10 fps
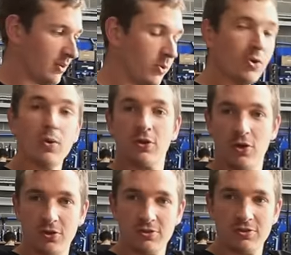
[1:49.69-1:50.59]
We know what
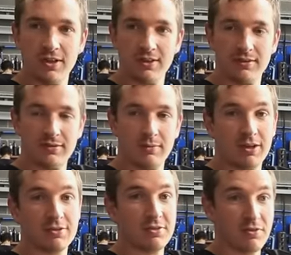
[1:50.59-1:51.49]
causes it
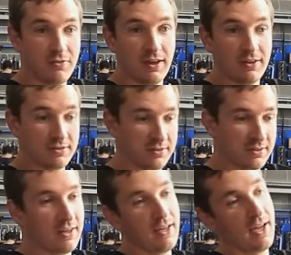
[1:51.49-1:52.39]
because there's a fix,
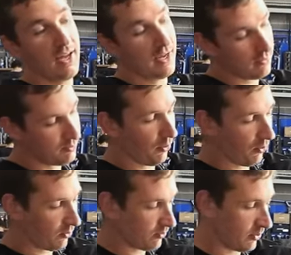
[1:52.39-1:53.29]

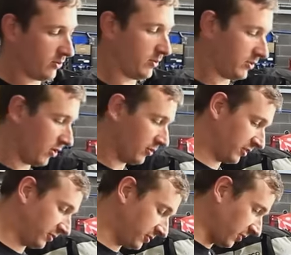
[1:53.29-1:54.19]
but we don't know what
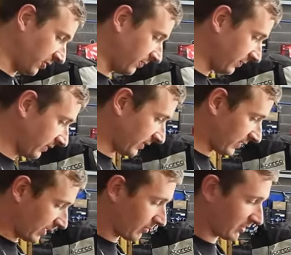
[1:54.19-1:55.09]
caused it. So
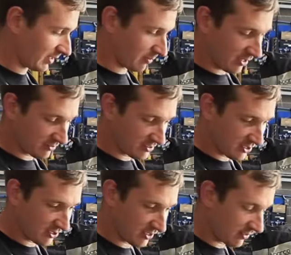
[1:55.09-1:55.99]
I'm gonna have to get my hands
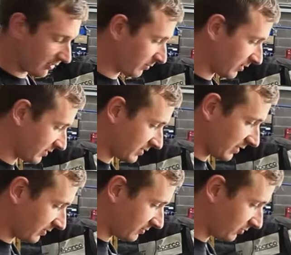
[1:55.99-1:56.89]
dirty, and then we're gonna have to
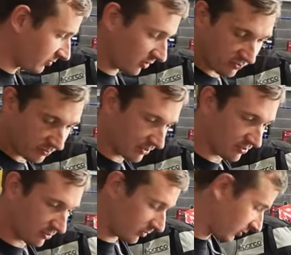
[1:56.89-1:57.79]
take these gloves off because I don't